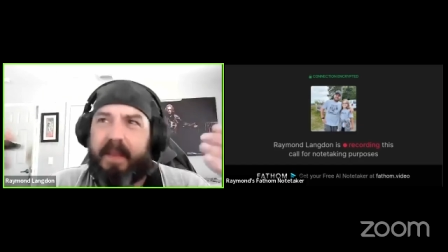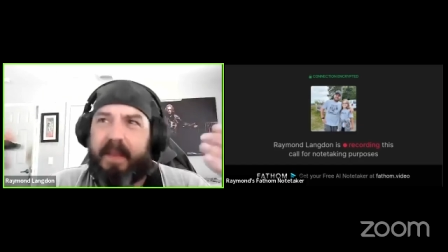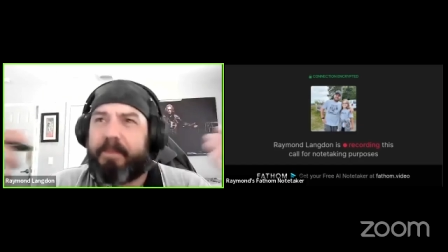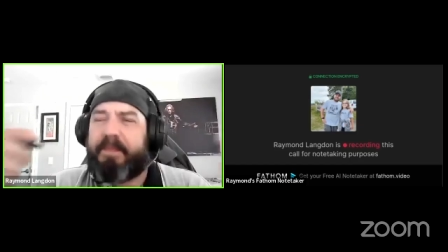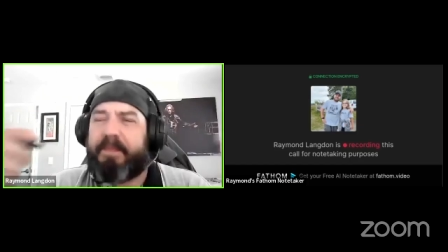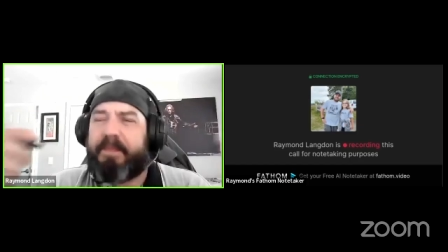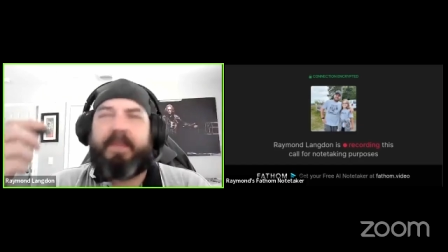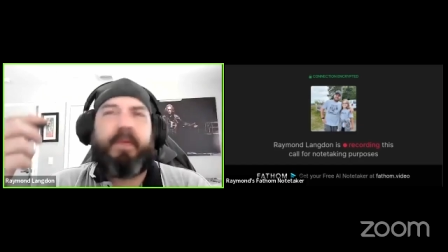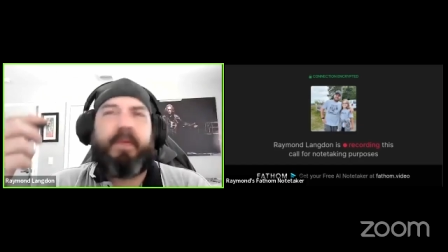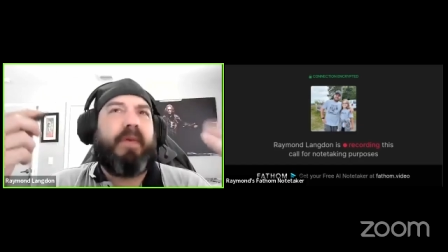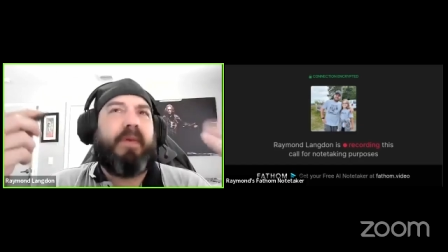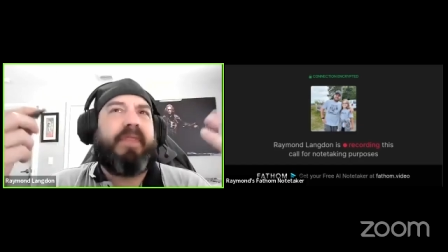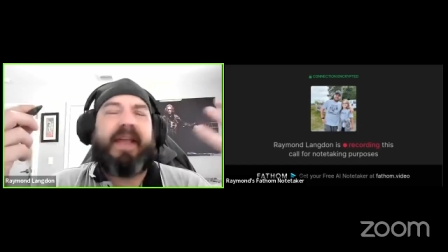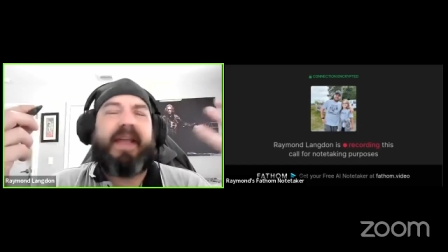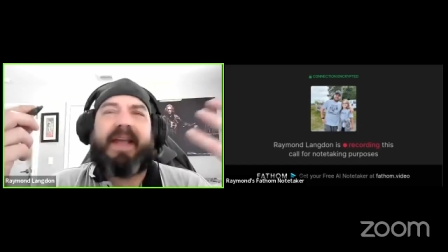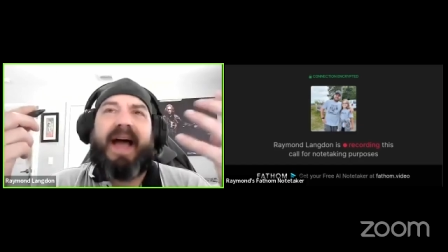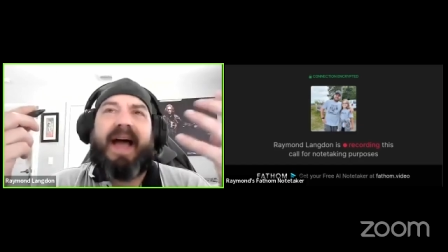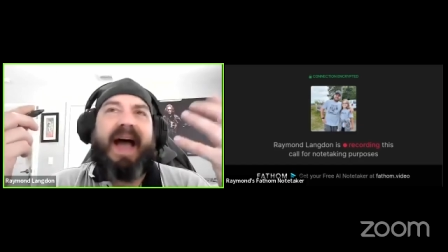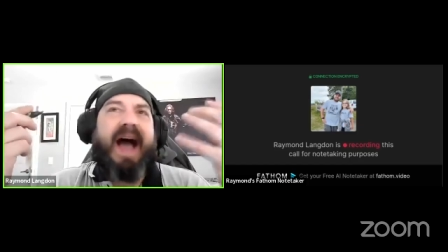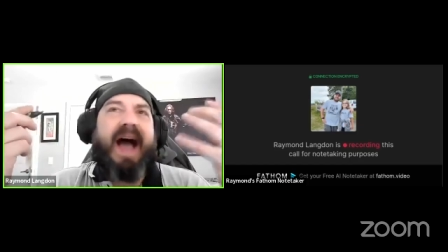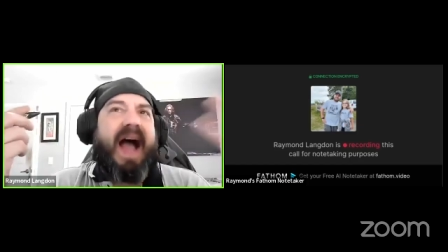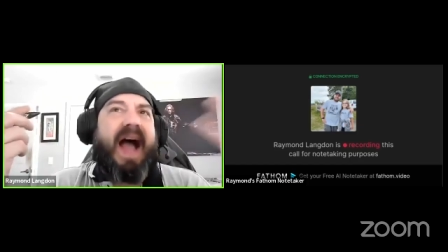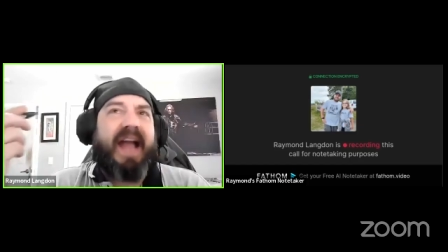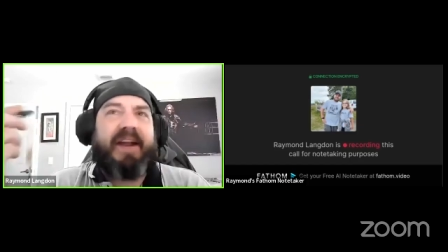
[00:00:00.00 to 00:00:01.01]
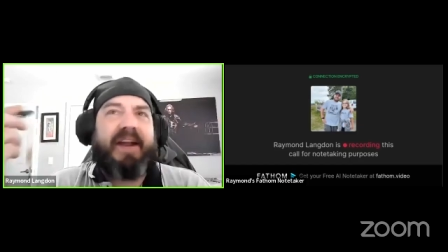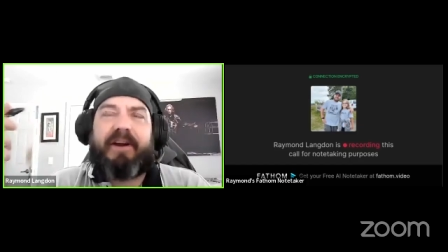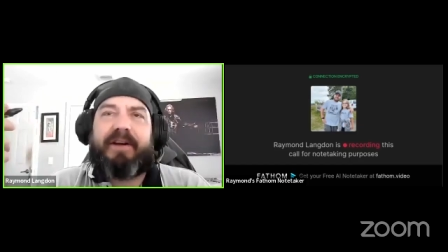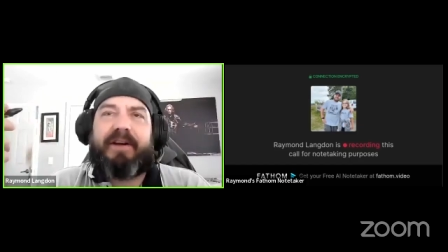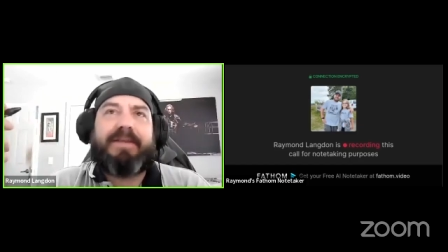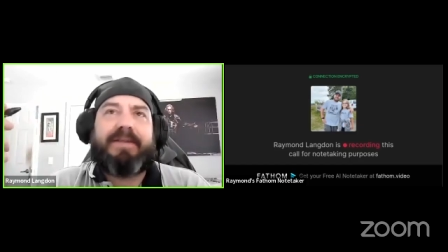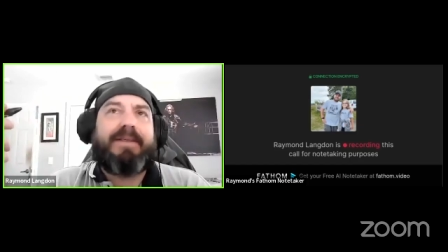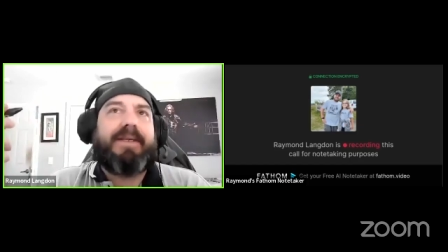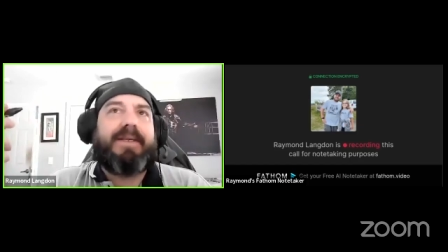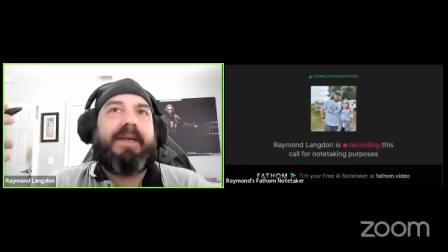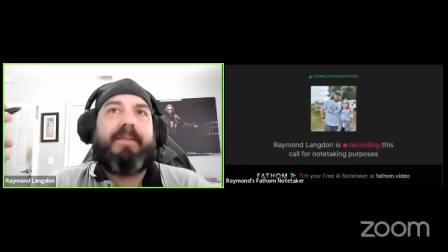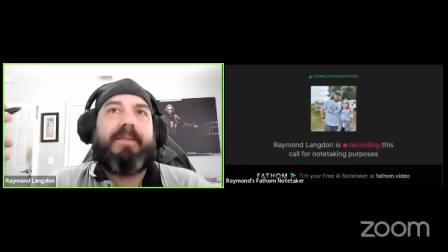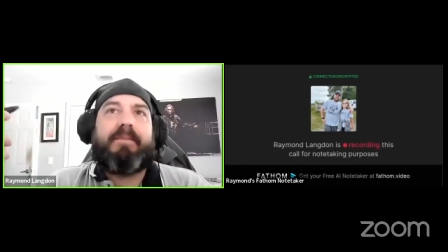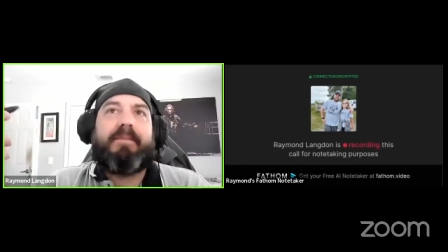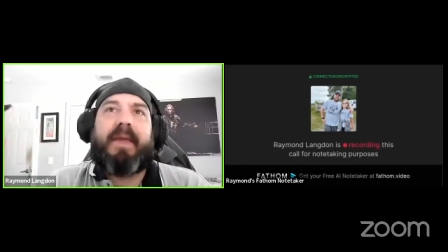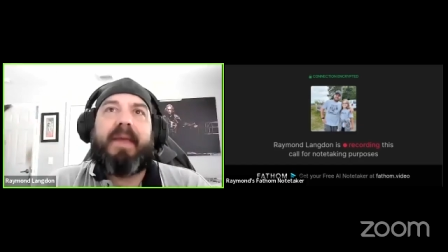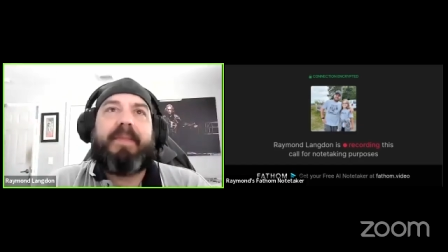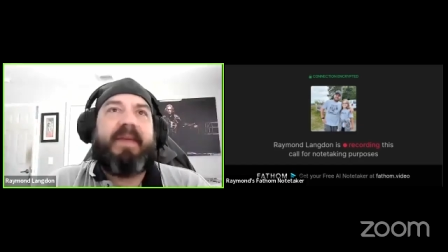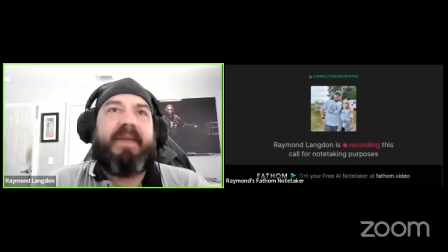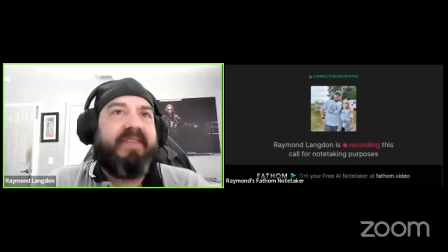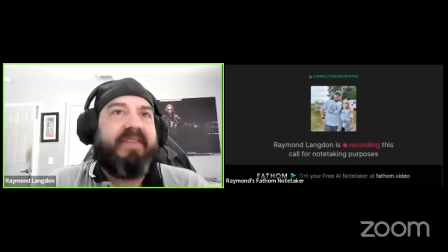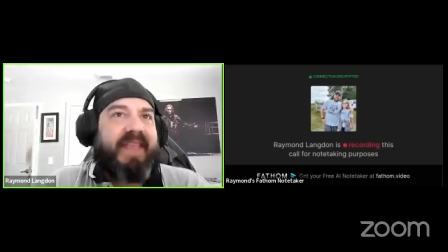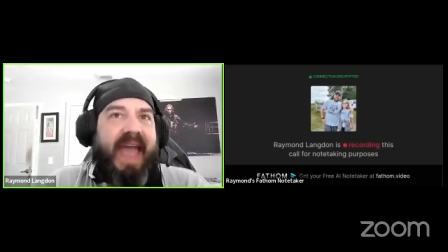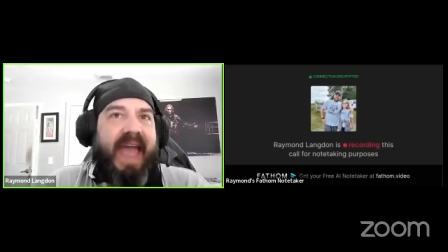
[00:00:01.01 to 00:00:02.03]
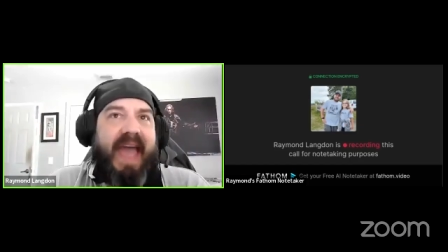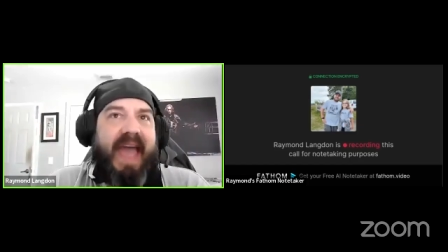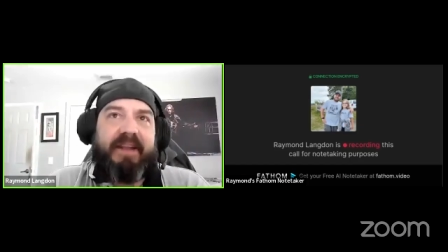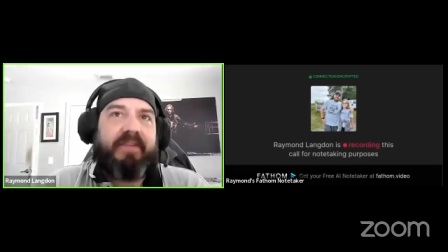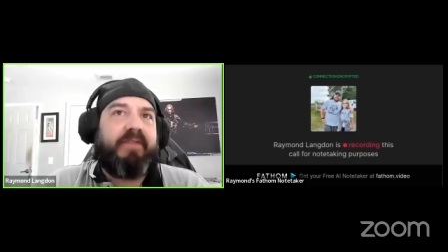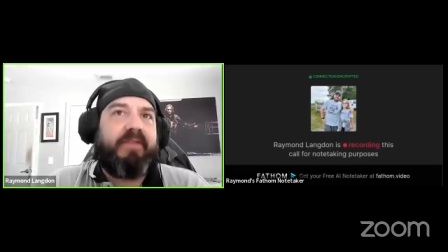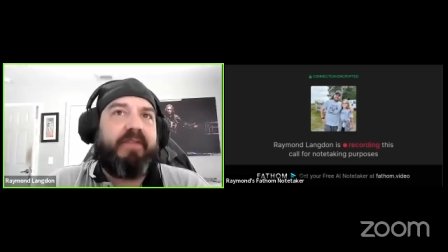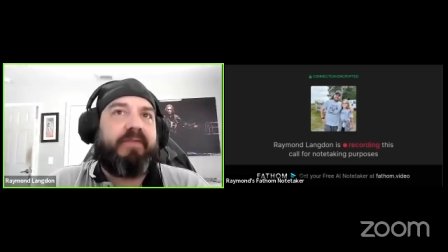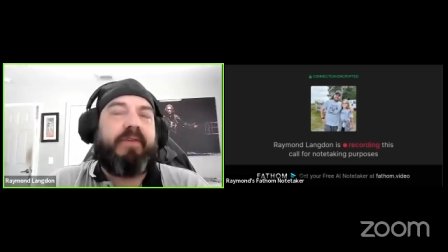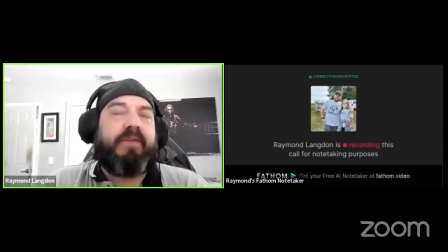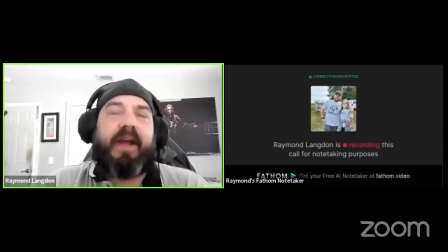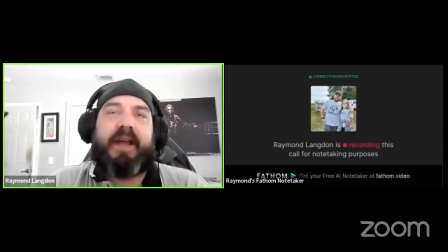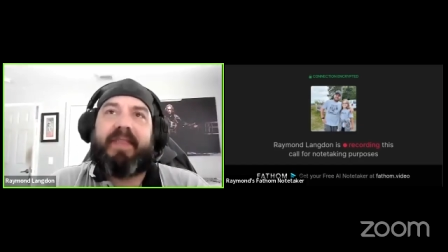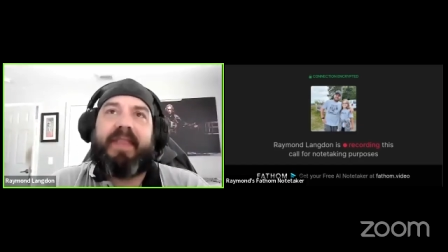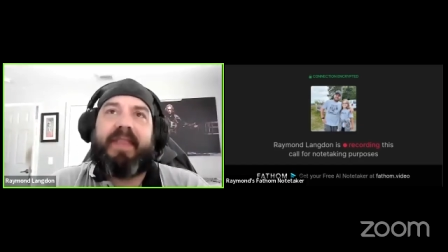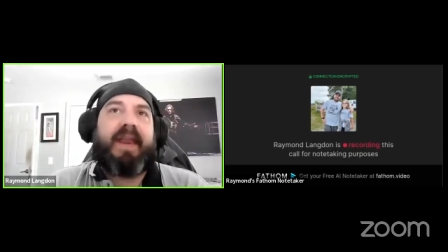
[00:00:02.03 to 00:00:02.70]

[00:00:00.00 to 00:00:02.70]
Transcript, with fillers: people with like a higher maybe status, right?